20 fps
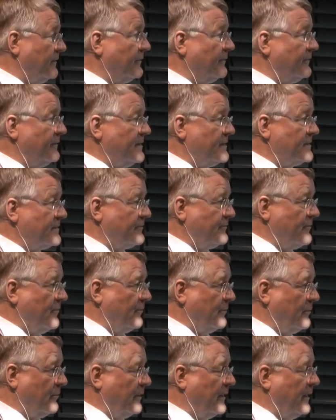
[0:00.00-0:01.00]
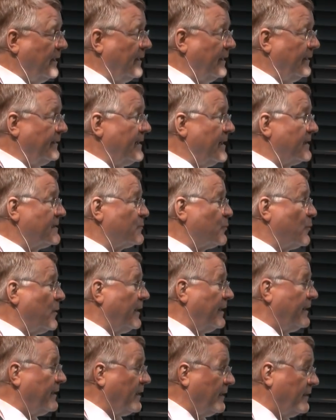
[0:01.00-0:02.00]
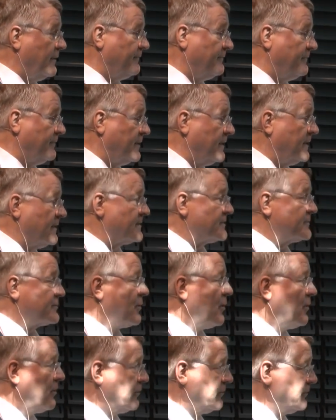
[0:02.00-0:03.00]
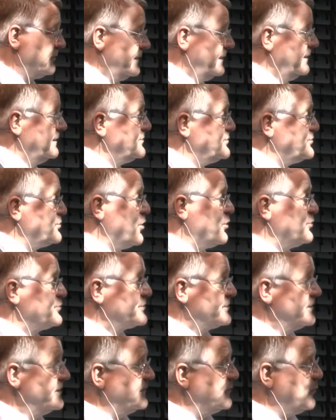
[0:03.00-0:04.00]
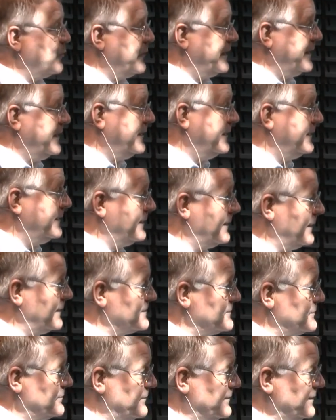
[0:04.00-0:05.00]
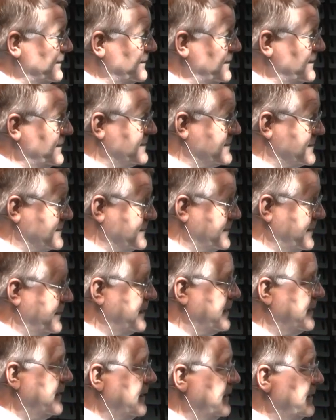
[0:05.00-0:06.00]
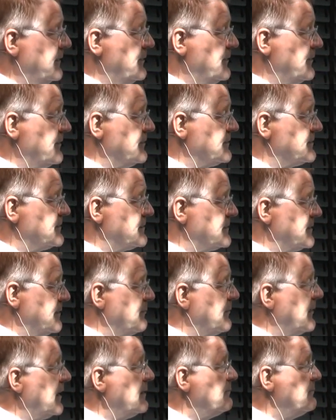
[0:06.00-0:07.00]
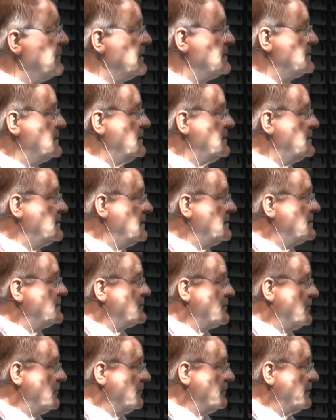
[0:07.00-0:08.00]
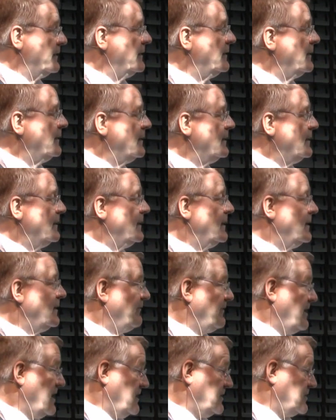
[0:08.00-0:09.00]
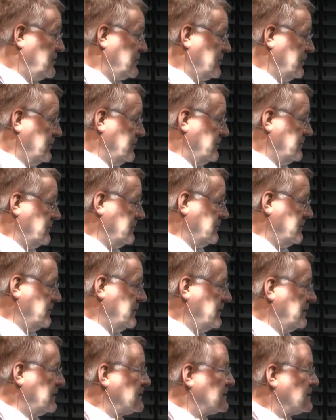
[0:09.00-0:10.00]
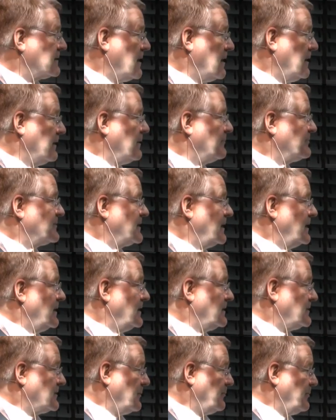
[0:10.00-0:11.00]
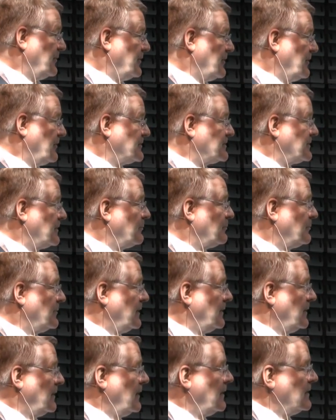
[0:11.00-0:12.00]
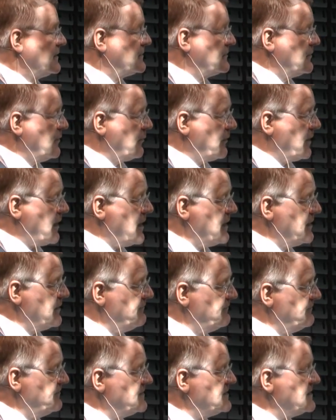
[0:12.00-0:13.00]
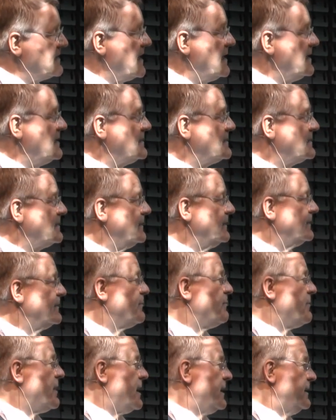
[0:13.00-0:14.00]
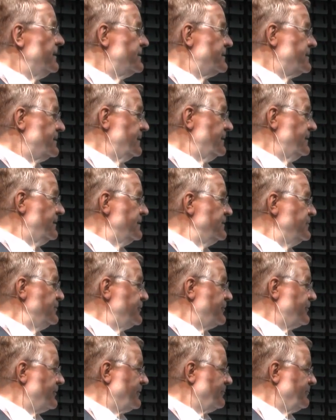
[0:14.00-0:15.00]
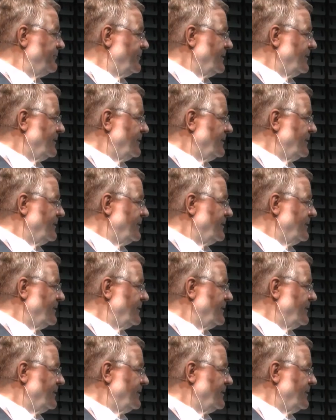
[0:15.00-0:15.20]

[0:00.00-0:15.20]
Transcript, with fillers: on this role, and that's why I have strongly chosen the way that during these uh, years uh, my message is strongly innovation, startups, and entrepreneurship. So, kind of changing the mindset in Europe.